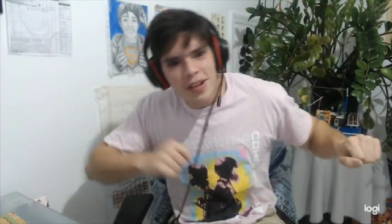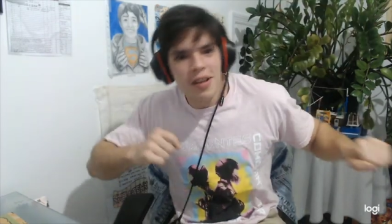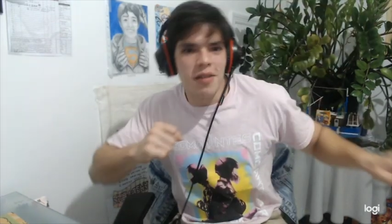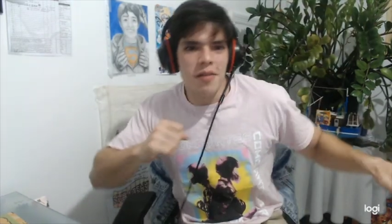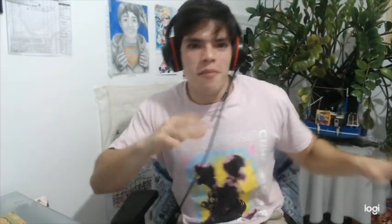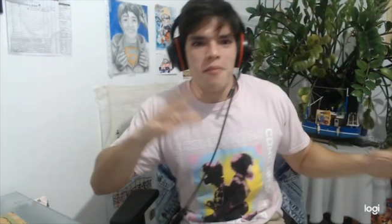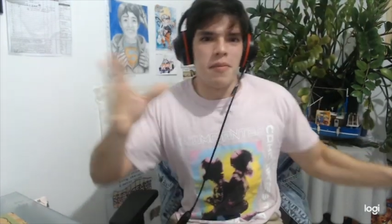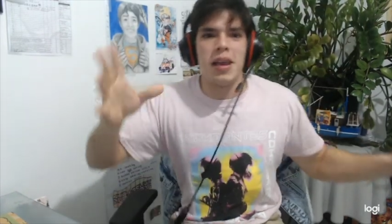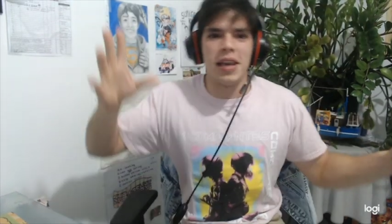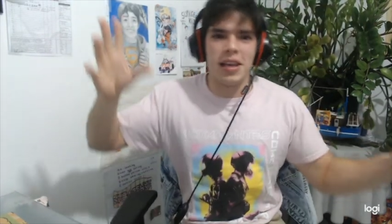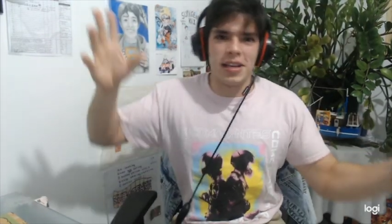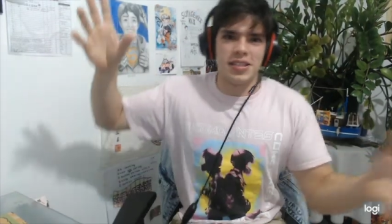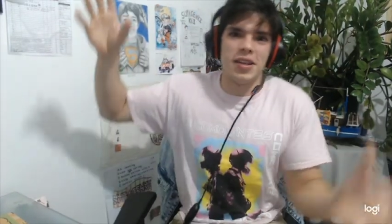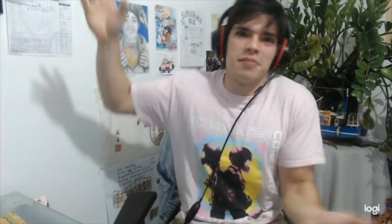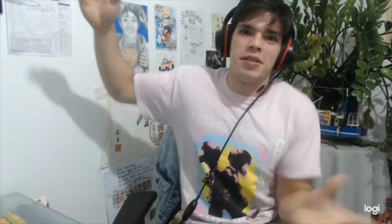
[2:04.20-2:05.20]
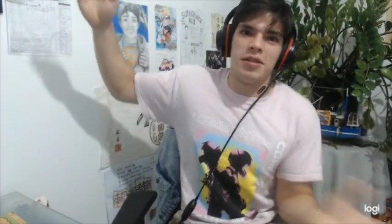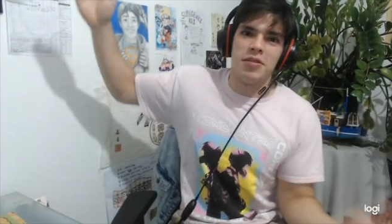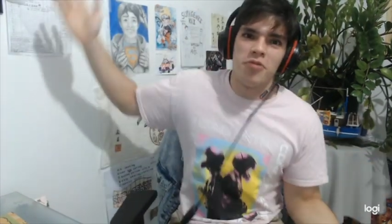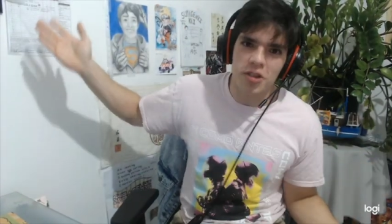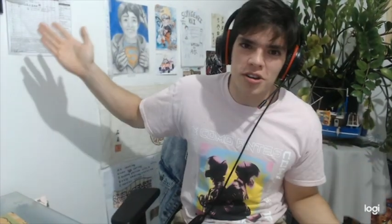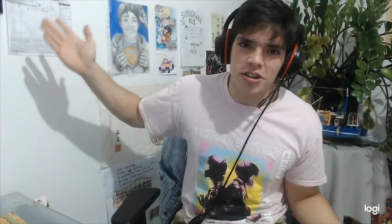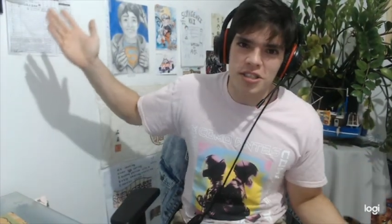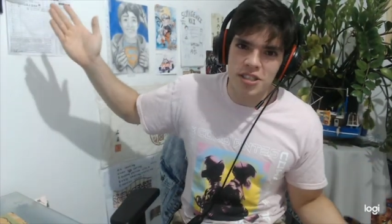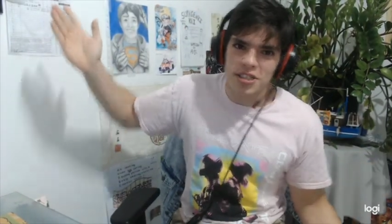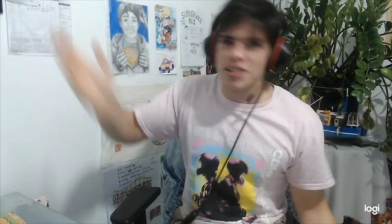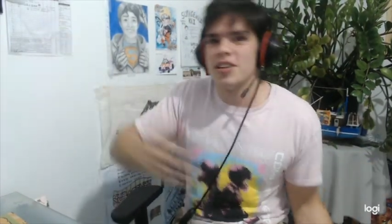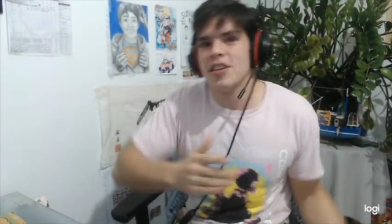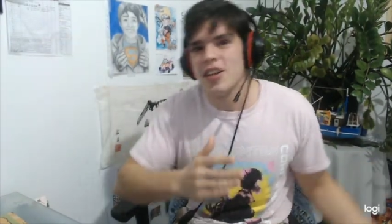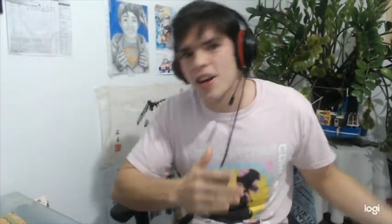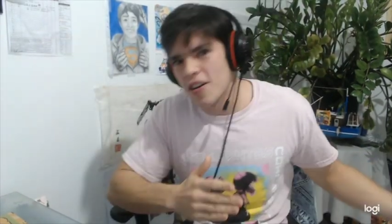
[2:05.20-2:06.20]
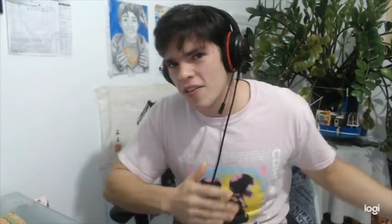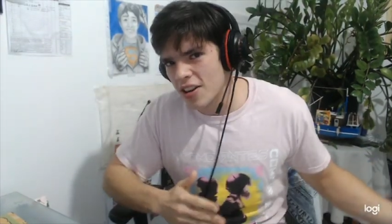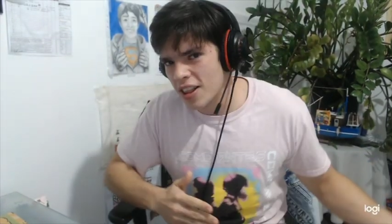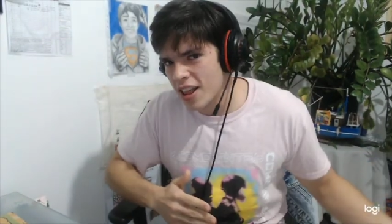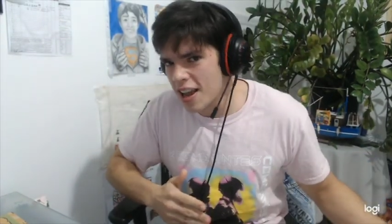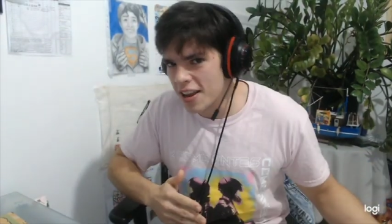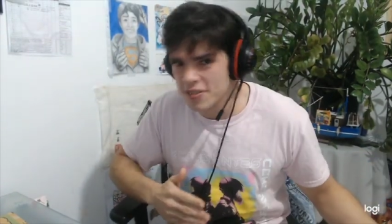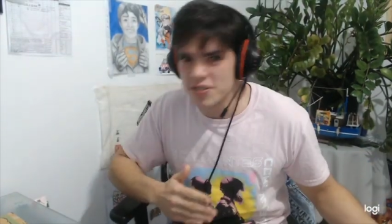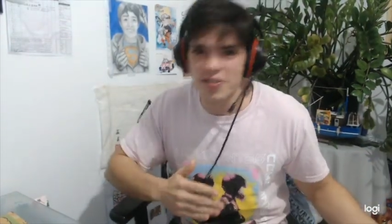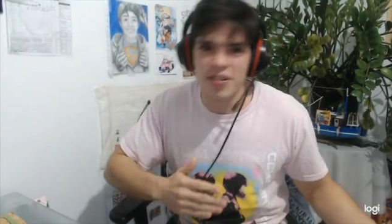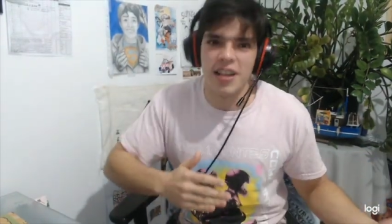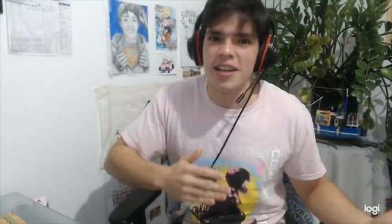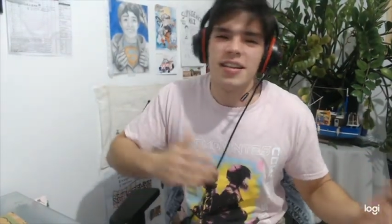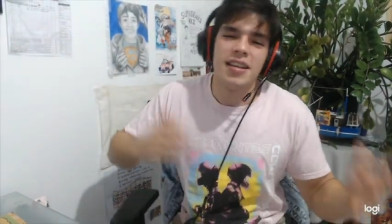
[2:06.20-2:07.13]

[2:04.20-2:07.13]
make something worse of our lives, right?